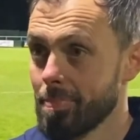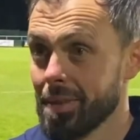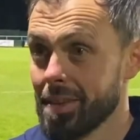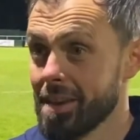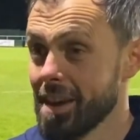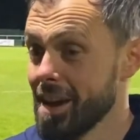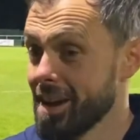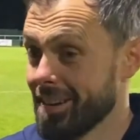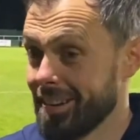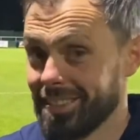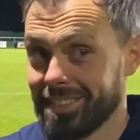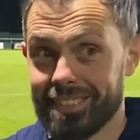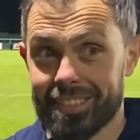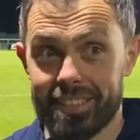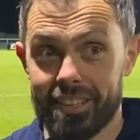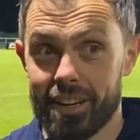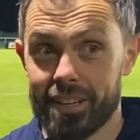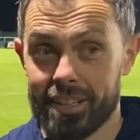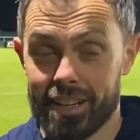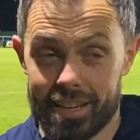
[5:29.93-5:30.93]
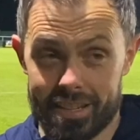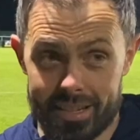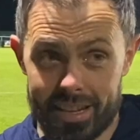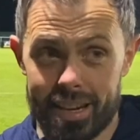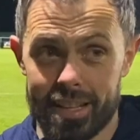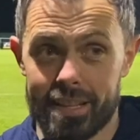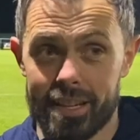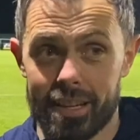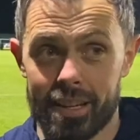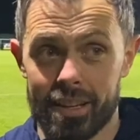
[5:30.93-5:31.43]
Yeah, listen, I said
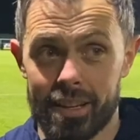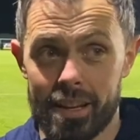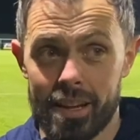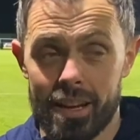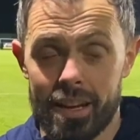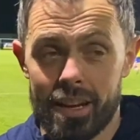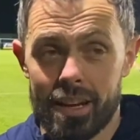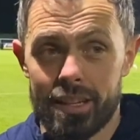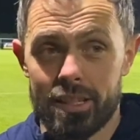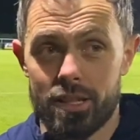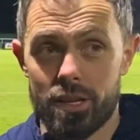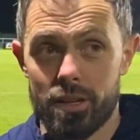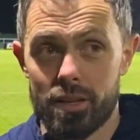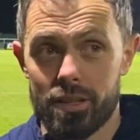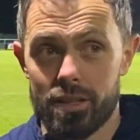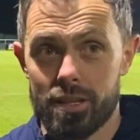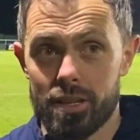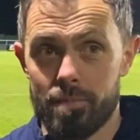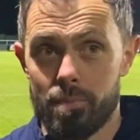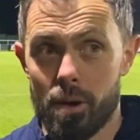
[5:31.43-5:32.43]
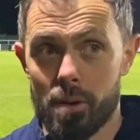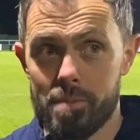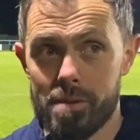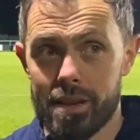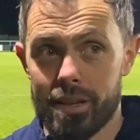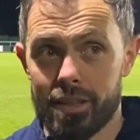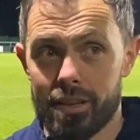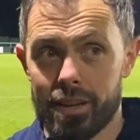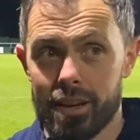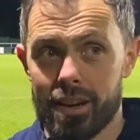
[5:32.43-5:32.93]
it to Bobby
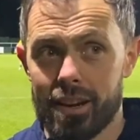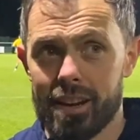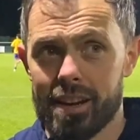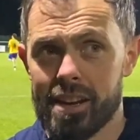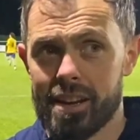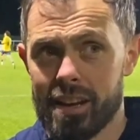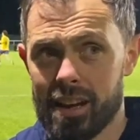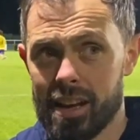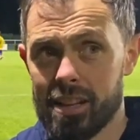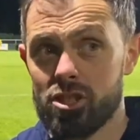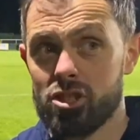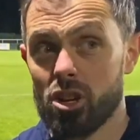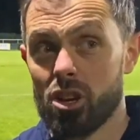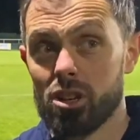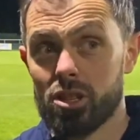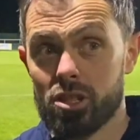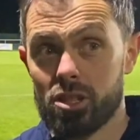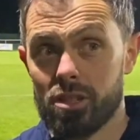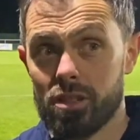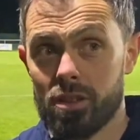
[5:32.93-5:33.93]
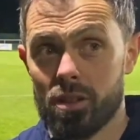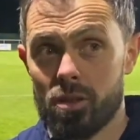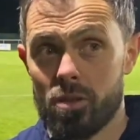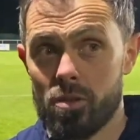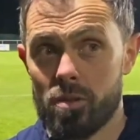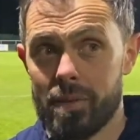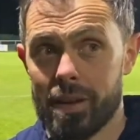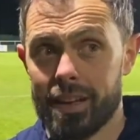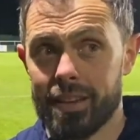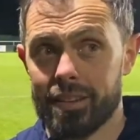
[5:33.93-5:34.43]
in there and Josh. You know what
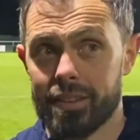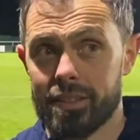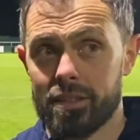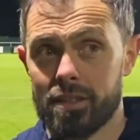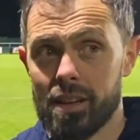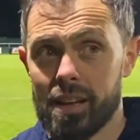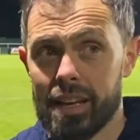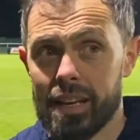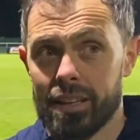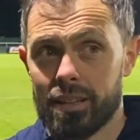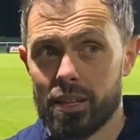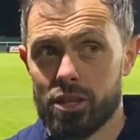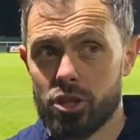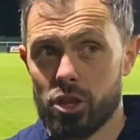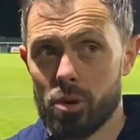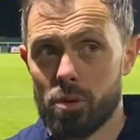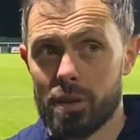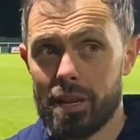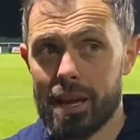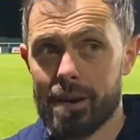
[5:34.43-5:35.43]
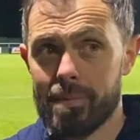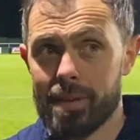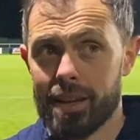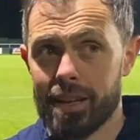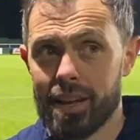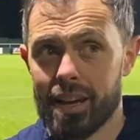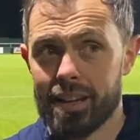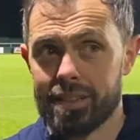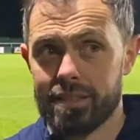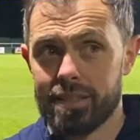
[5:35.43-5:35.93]
I mean? The two of them
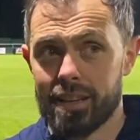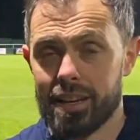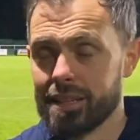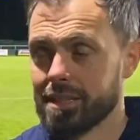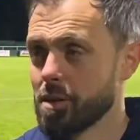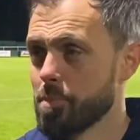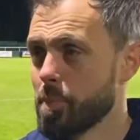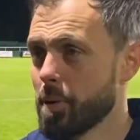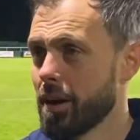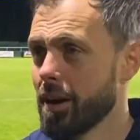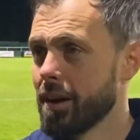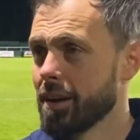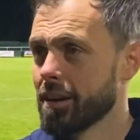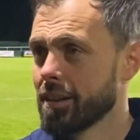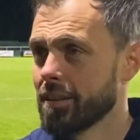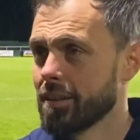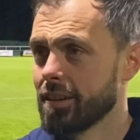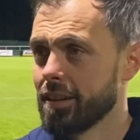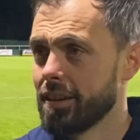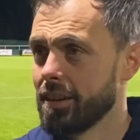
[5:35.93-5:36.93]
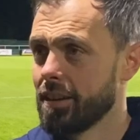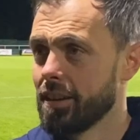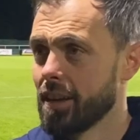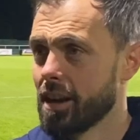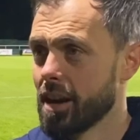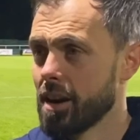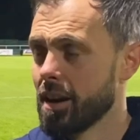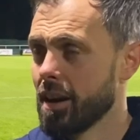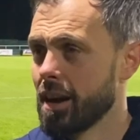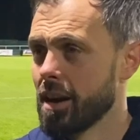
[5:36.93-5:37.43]
as a pair
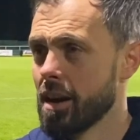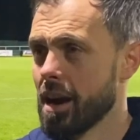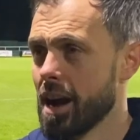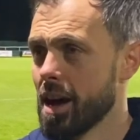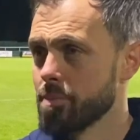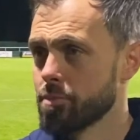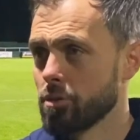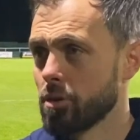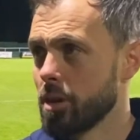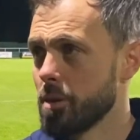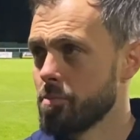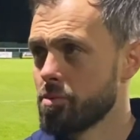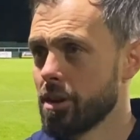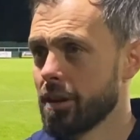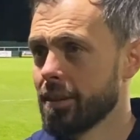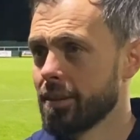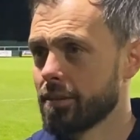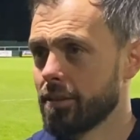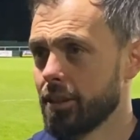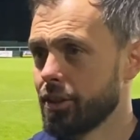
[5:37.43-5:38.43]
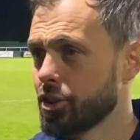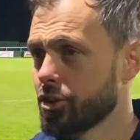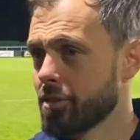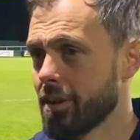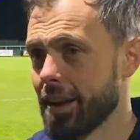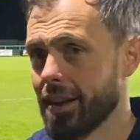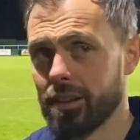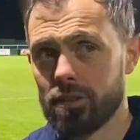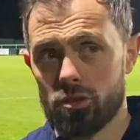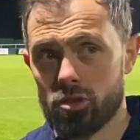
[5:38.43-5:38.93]
are absolutely brilliant. They
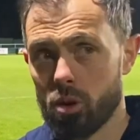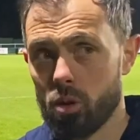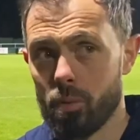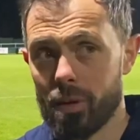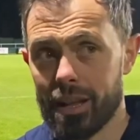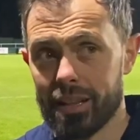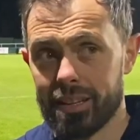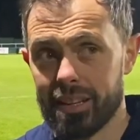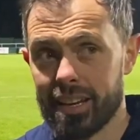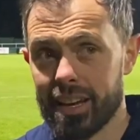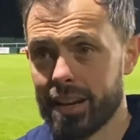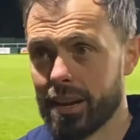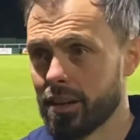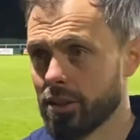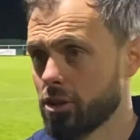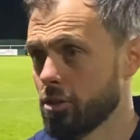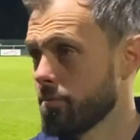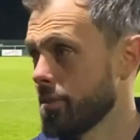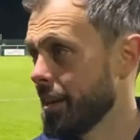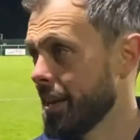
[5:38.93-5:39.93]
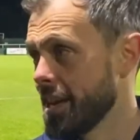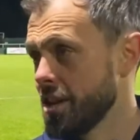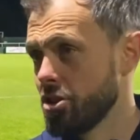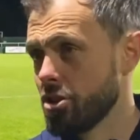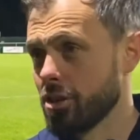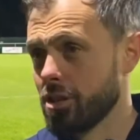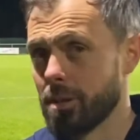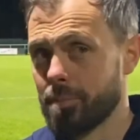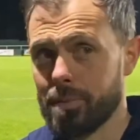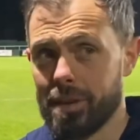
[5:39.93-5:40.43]
train so well together. The
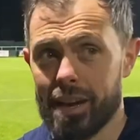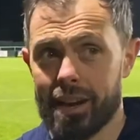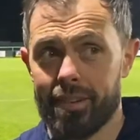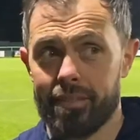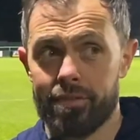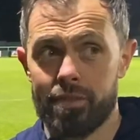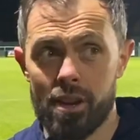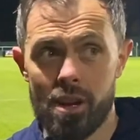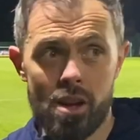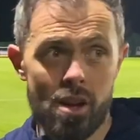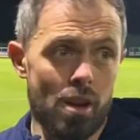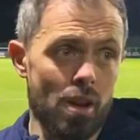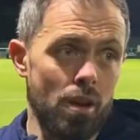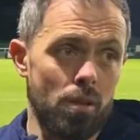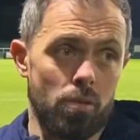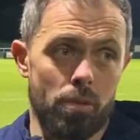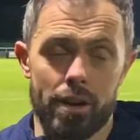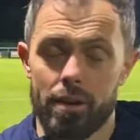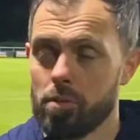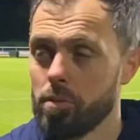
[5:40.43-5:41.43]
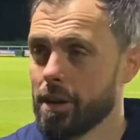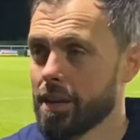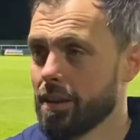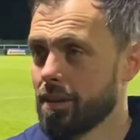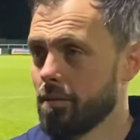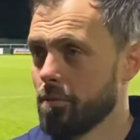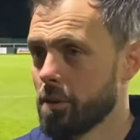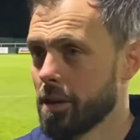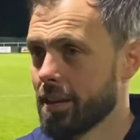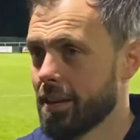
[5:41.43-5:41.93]
relationship they have
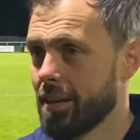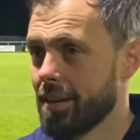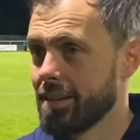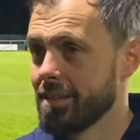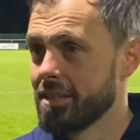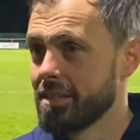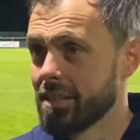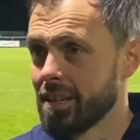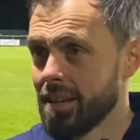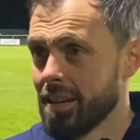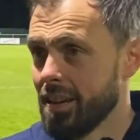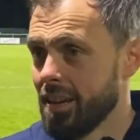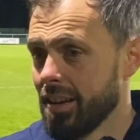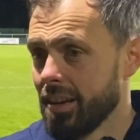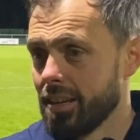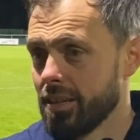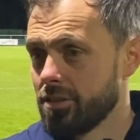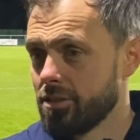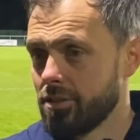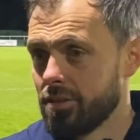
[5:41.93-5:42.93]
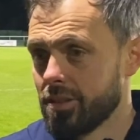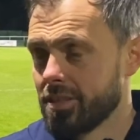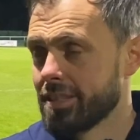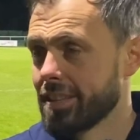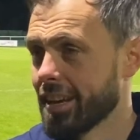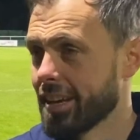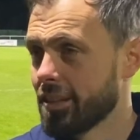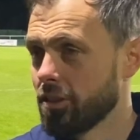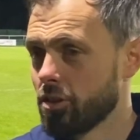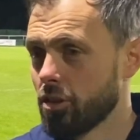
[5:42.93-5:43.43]
with Kiz is
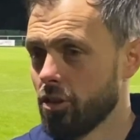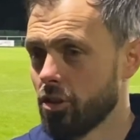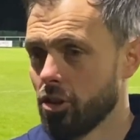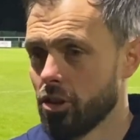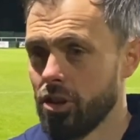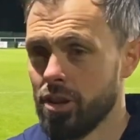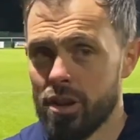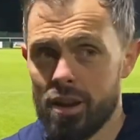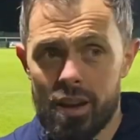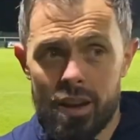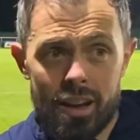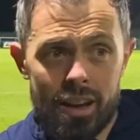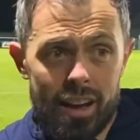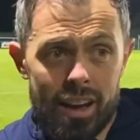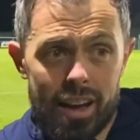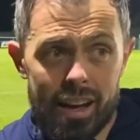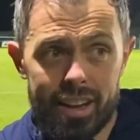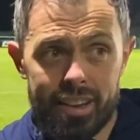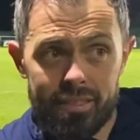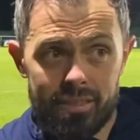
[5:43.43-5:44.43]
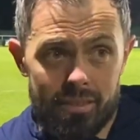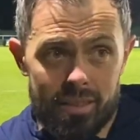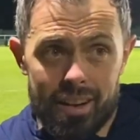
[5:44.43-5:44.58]
second to none. And